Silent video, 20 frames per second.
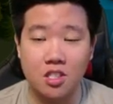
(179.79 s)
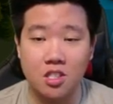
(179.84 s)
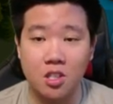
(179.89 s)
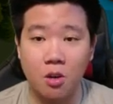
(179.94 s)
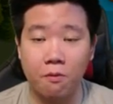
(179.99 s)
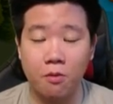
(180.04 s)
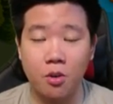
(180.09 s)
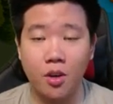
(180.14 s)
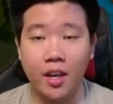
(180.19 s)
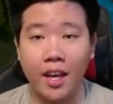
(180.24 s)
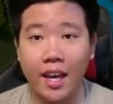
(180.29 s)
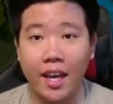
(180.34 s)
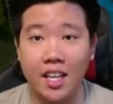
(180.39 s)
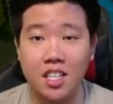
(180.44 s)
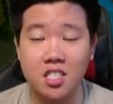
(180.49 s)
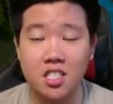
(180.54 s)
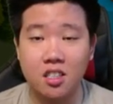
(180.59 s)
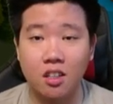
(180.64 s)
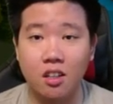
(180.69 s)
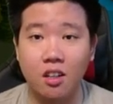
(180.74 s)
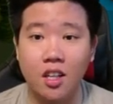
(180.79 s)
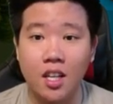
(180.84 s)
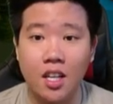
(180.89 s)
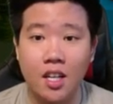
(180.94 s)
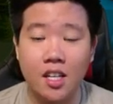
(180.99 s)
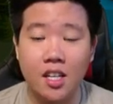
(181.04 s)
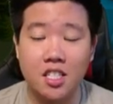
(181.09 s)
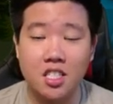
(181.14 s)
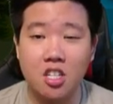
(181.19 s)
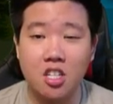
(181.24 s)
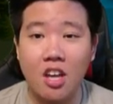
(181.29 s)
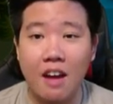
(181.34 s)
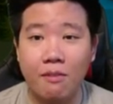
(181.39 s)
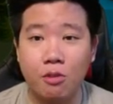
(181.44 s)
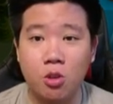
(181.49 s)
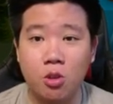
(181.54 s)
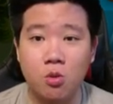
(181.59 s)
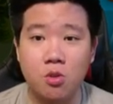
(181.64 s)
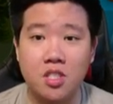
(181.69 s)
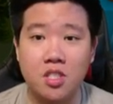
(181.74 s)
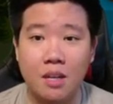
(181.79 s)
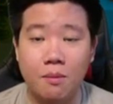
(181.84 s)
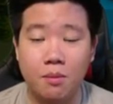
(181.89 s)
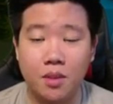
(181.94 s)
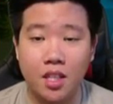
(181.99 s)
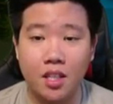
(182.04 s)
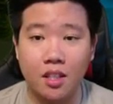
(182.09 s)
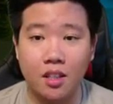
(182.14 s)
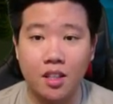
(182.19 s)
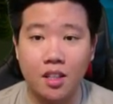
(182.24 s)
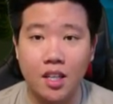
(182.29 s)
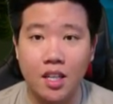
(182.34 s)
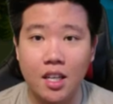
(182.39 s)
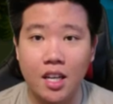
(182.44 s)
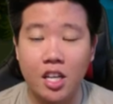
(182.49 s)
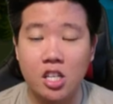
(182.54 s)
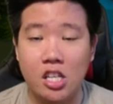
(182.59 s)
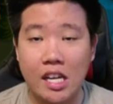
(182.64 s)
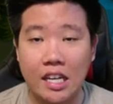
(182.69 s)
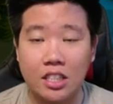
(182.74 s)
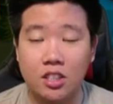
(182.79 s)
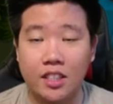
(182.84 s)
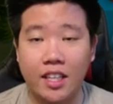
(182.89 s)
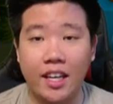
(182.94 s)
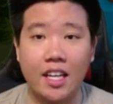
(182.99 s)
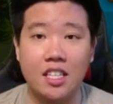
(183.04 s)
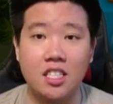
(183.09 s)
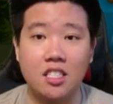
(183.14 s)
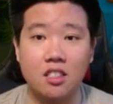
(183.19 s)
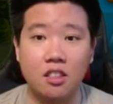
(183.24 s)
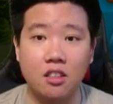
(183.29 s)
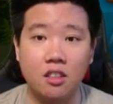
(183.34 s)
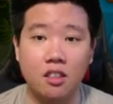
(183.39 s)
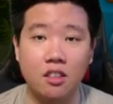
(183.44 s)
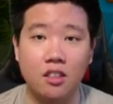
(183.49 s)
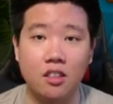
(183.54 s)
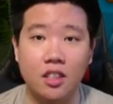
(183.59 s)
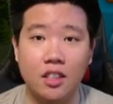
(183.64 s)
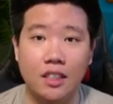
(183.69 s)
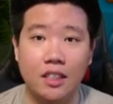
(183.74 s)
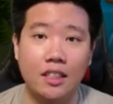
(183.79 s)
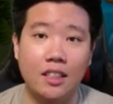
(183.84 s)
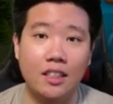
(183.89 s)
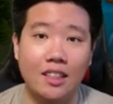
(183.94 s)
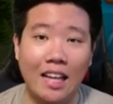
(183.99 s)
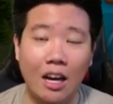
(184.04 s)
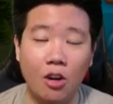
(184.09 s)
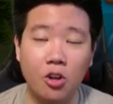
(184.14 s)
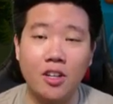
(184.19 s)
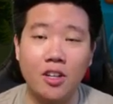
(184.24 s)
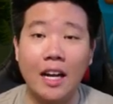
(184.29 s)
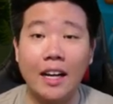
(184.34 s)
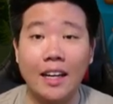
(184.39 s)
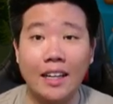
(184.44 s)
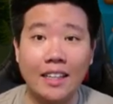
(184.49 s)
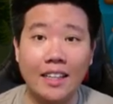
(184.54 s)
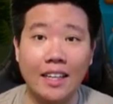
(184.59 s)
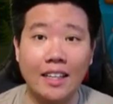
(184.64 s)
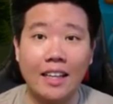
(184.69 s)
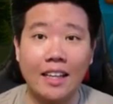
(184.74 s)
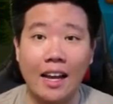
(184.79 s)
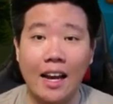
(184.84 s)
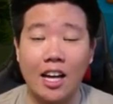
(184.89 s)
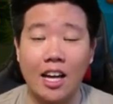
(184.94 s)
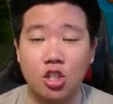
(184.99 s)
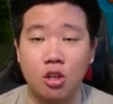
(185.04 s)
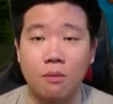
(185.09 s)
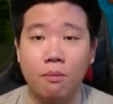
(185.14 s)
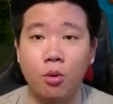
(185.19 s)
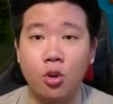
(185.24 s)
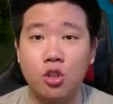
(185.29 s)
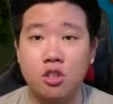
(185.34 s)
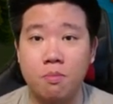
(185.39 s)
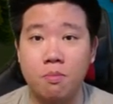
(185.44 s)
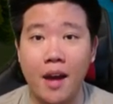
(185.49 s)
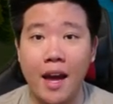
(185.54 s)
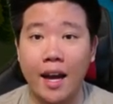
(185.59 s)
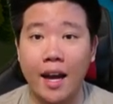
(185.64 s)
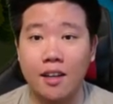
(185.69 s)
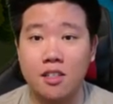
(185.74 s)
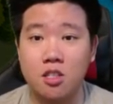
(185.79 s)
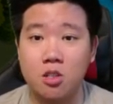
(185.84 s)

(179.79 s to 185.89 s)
So if you cancel, let's say you have to do something and you have to cancel, now you're not going to get that action points back.